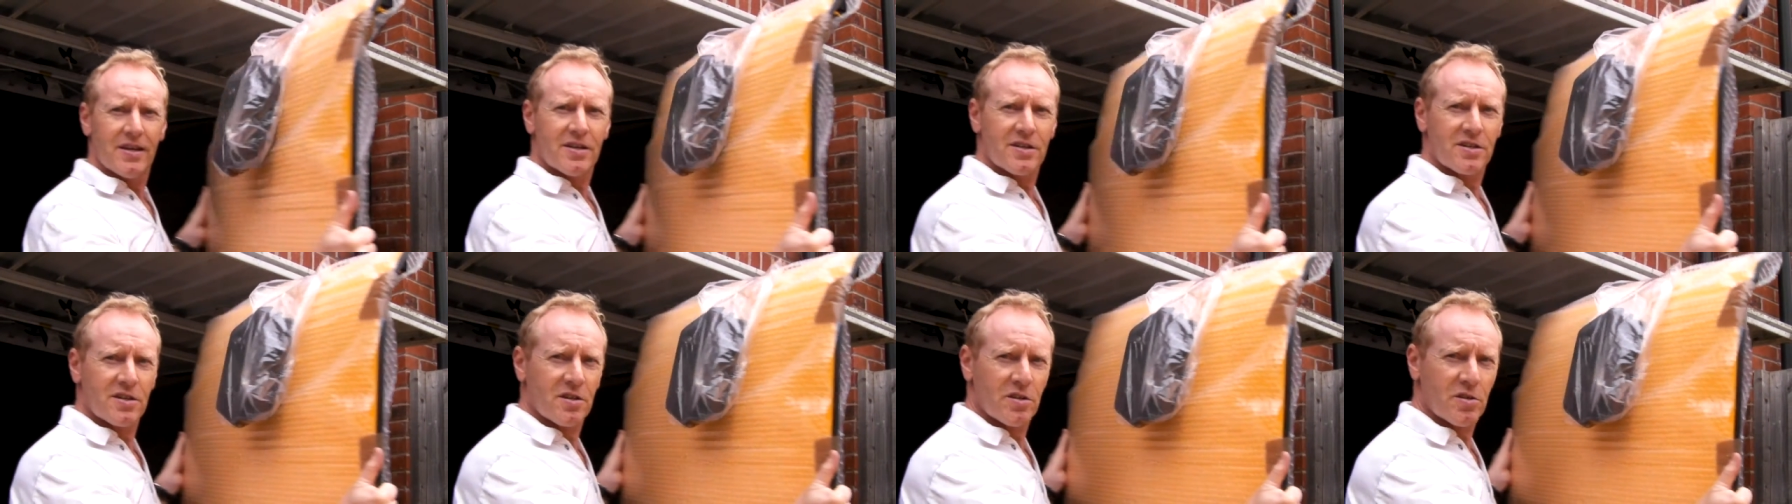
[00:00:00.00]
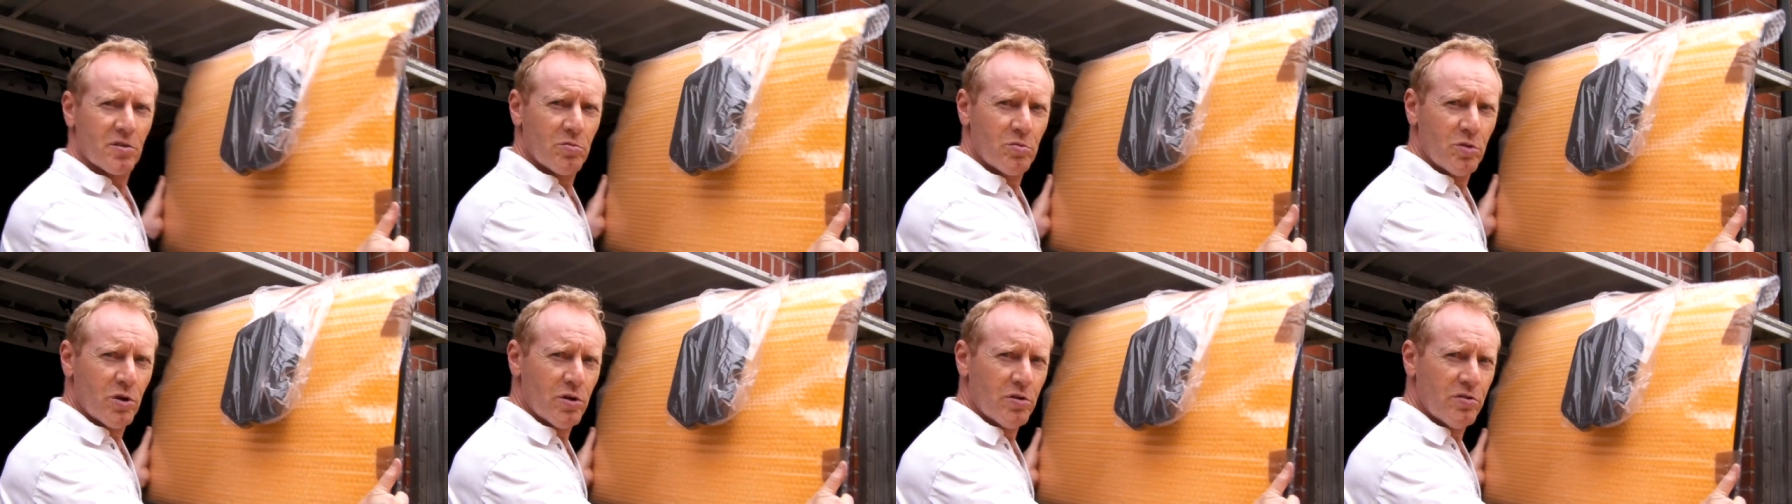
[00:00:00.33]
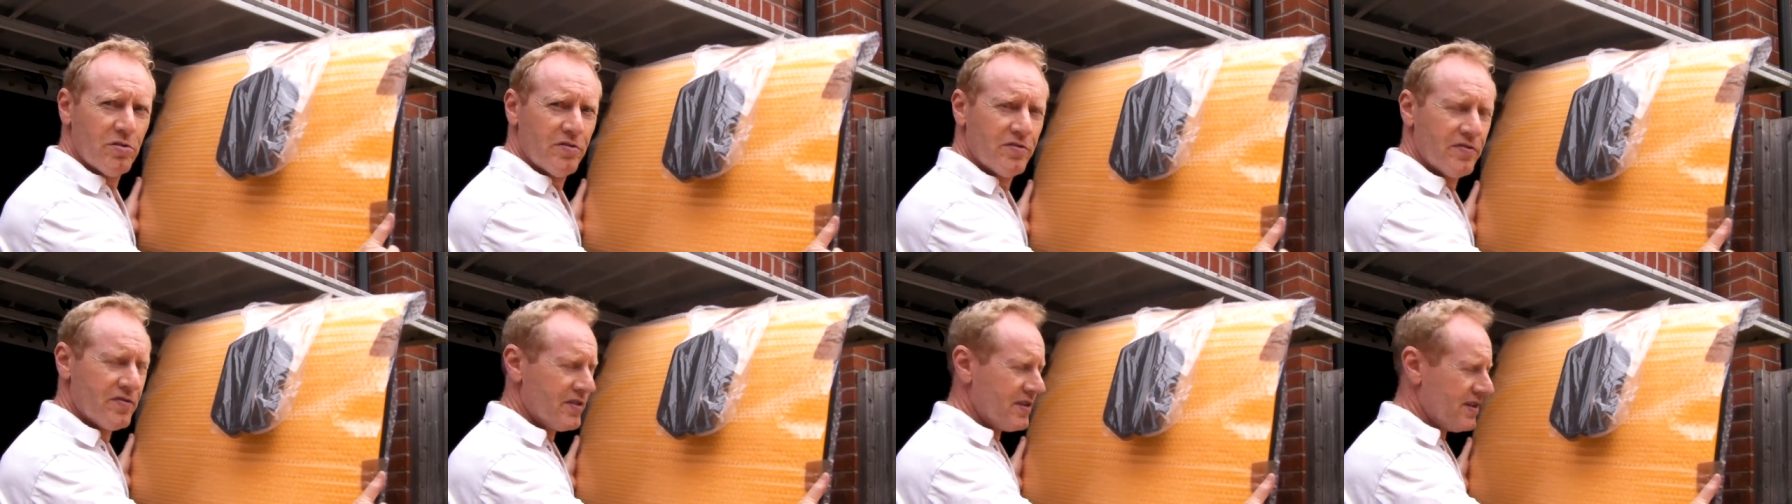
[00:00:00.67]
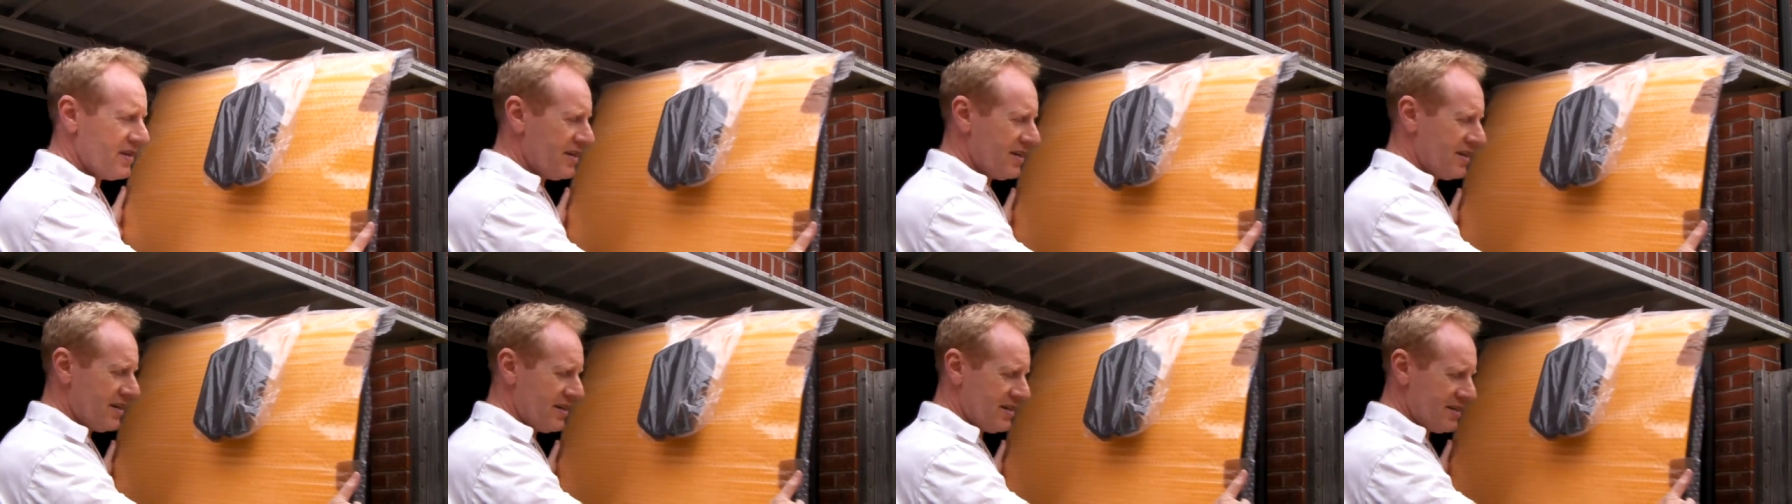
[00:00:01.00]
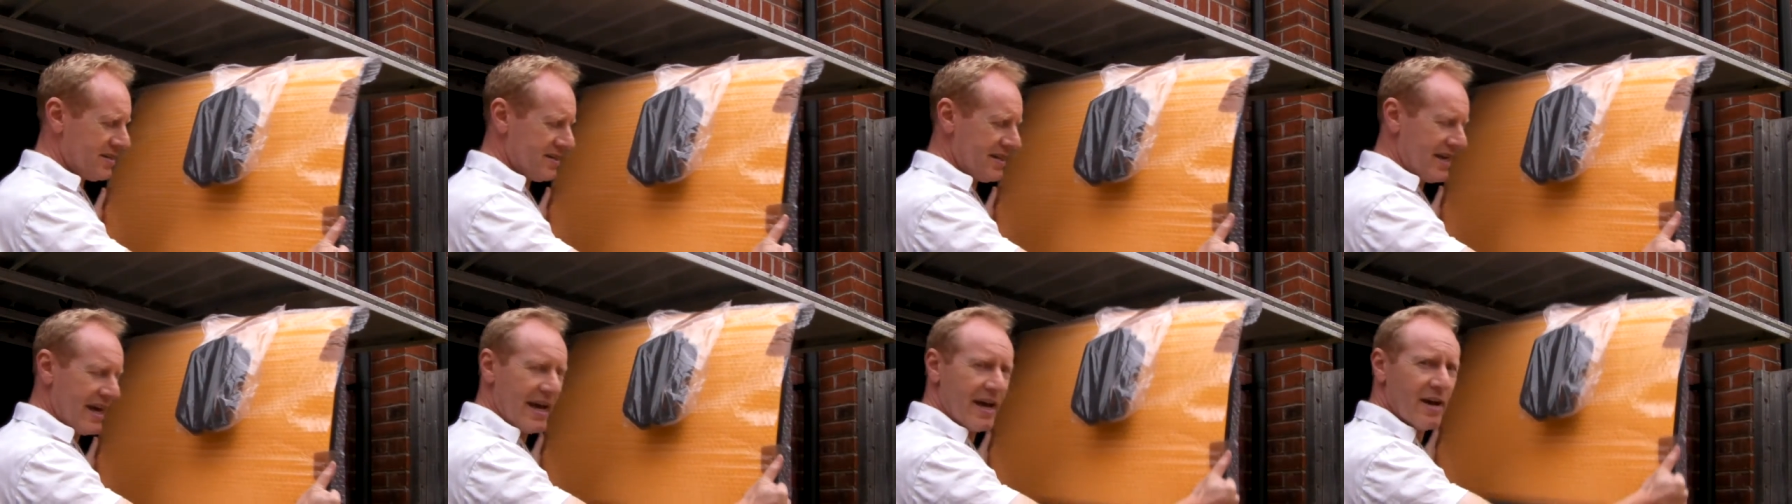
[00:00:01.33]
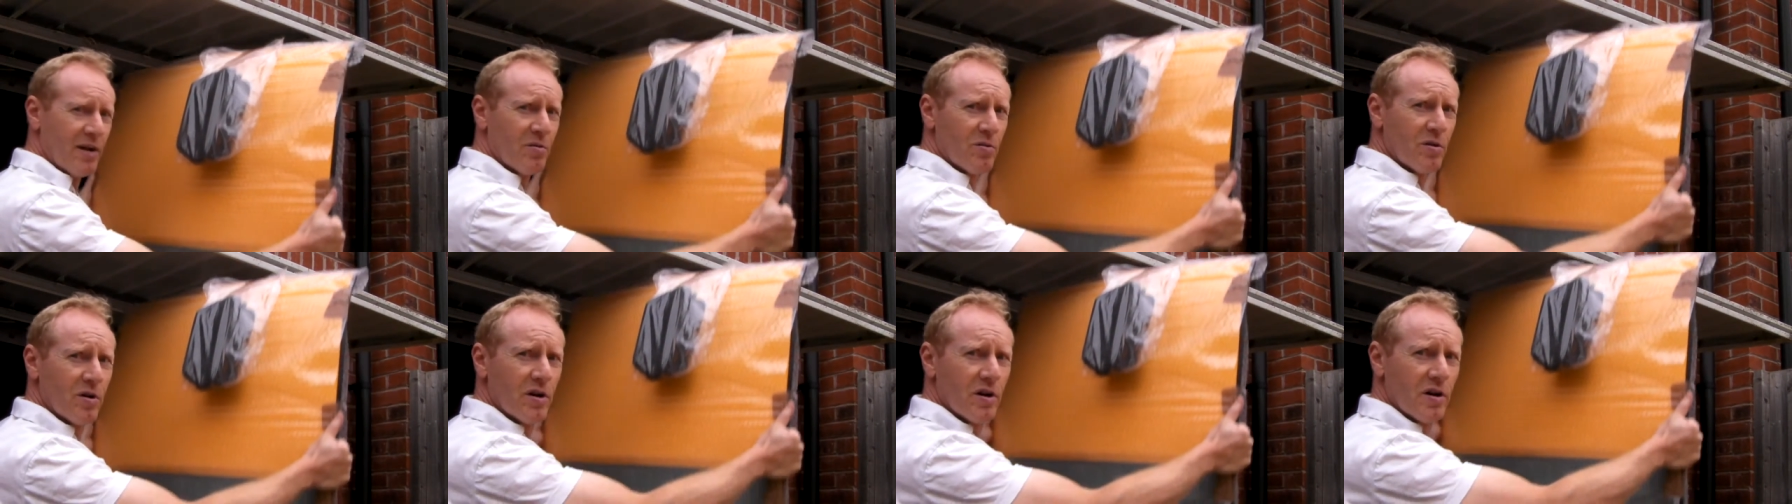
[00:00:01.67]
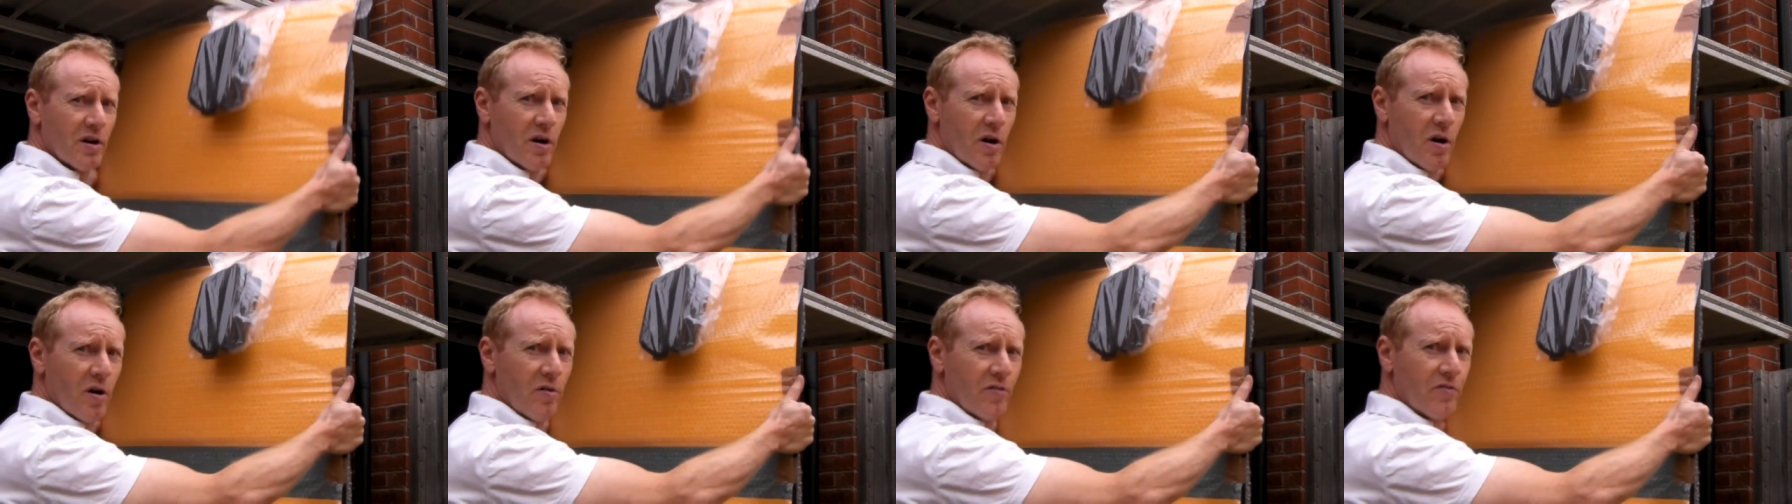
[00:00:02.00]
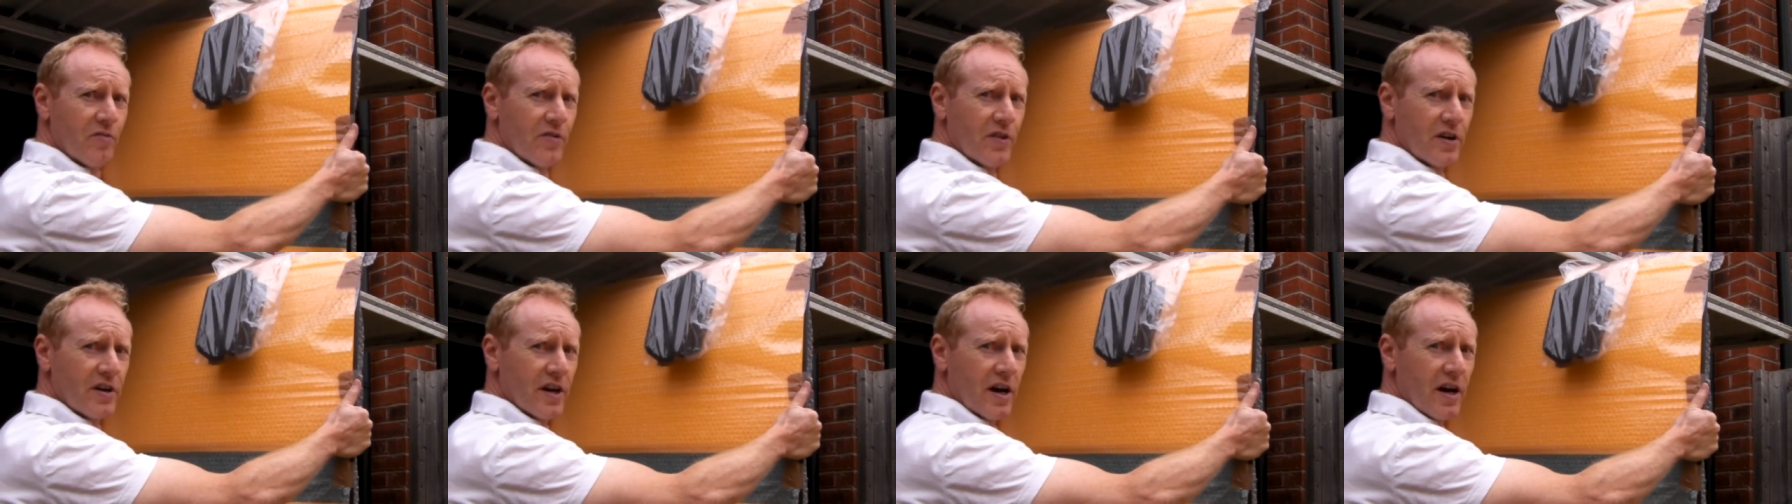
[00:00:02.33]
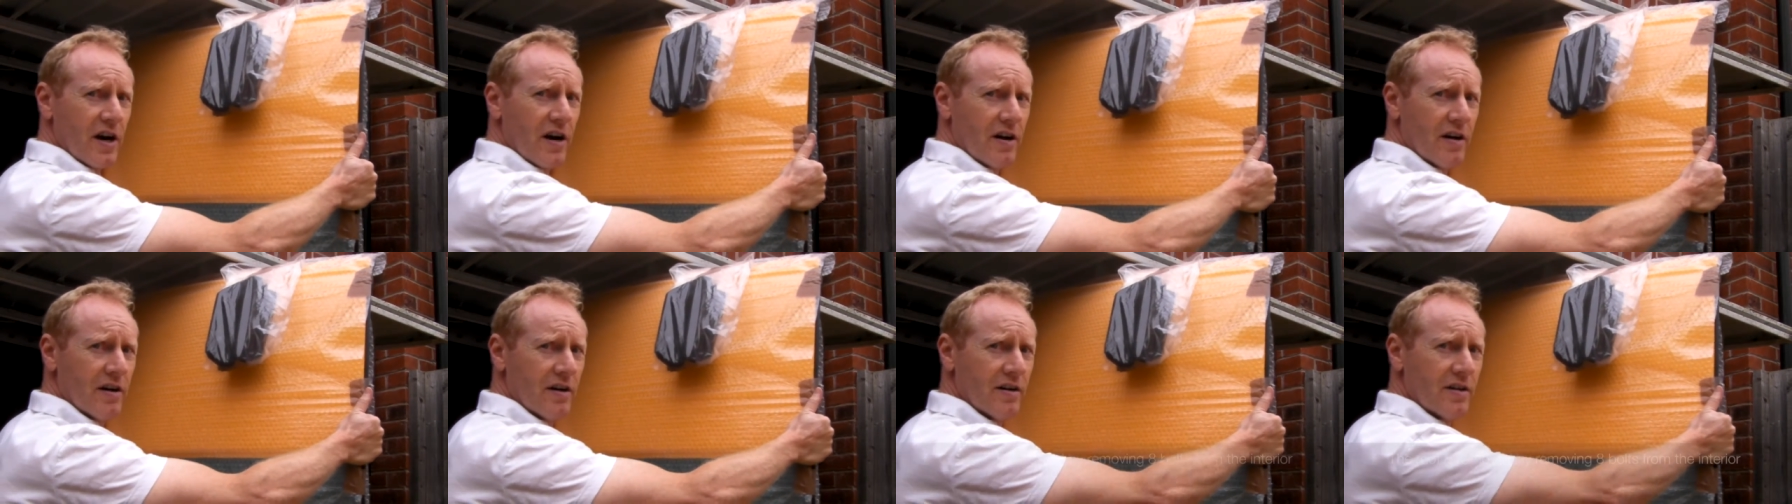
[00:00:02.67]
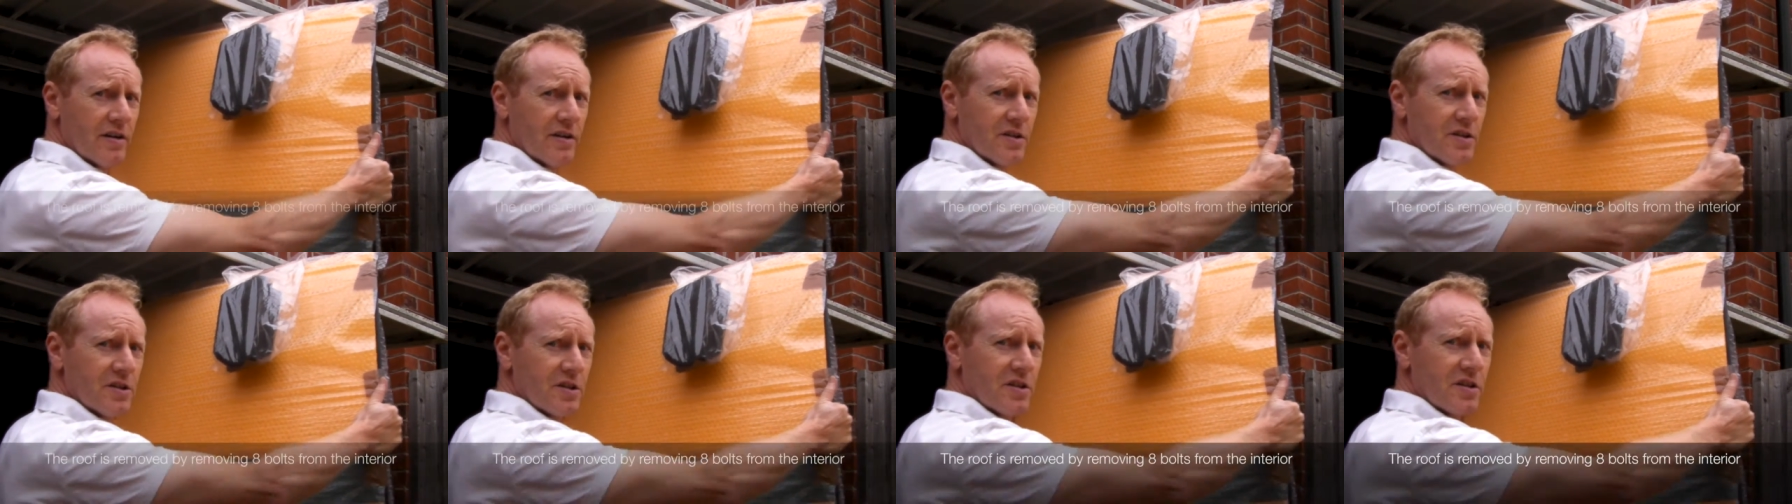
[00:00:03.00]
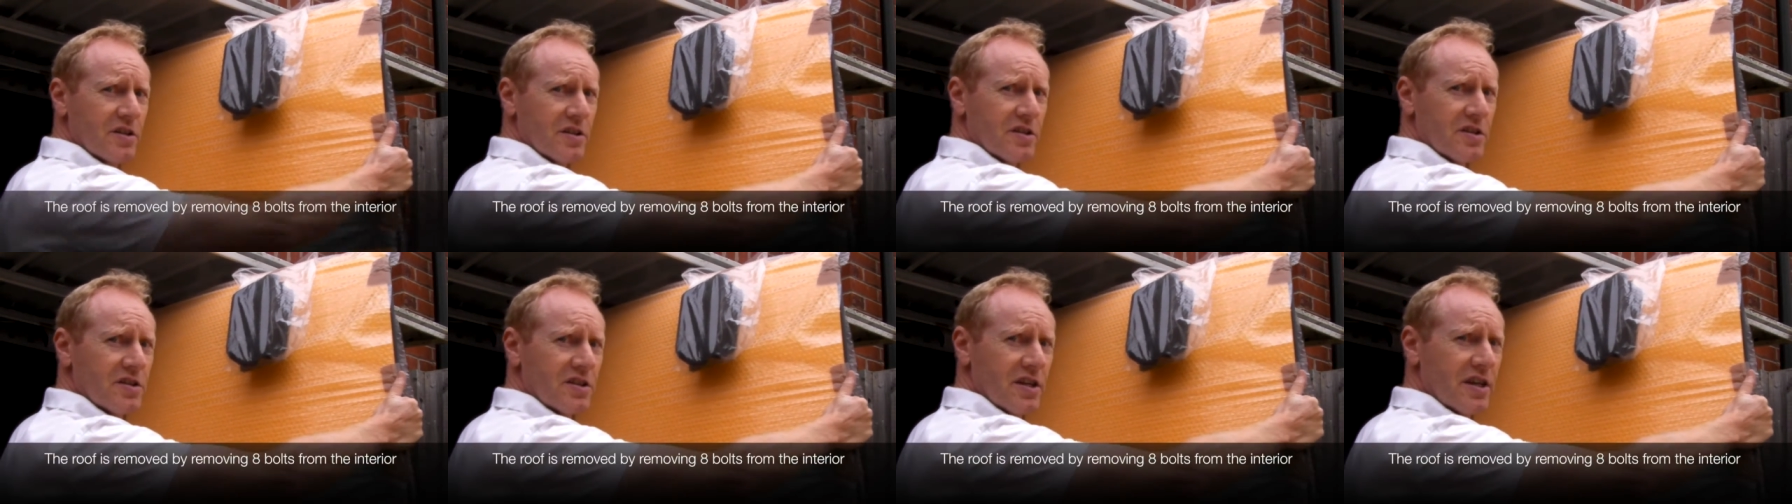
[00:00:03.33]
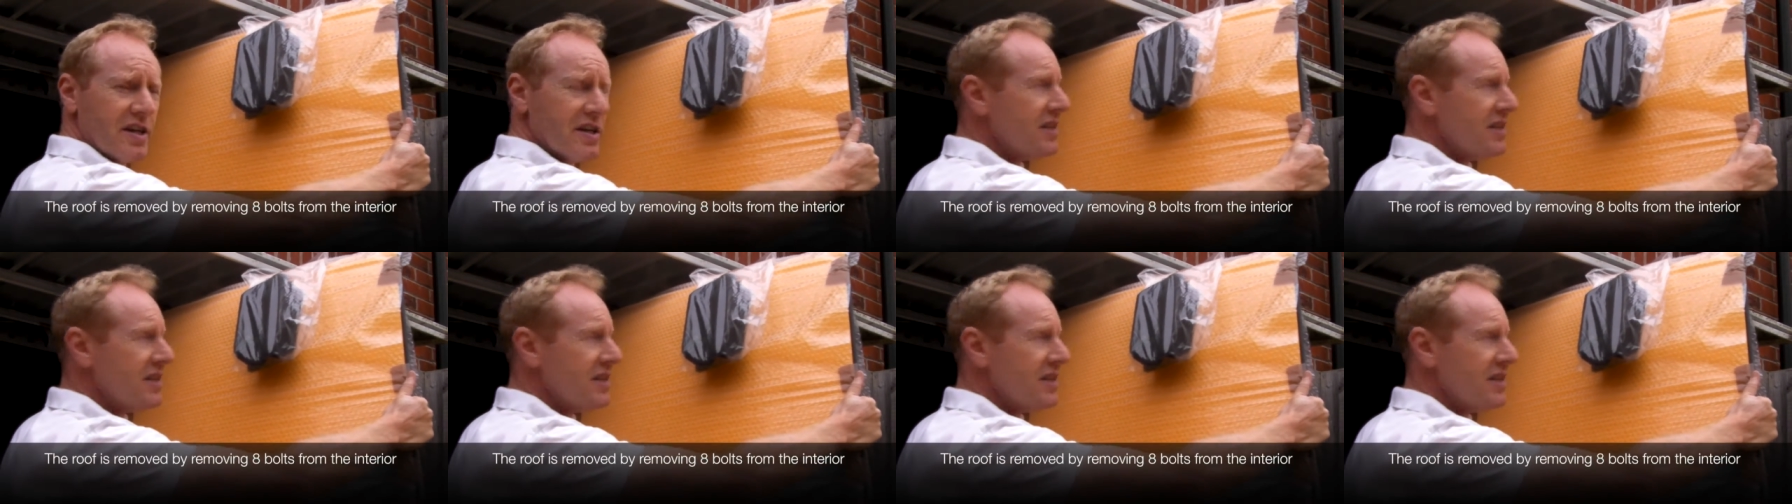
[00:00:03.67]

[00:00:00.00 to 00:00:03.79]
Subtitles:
So the roof is now off the car, as you can see. I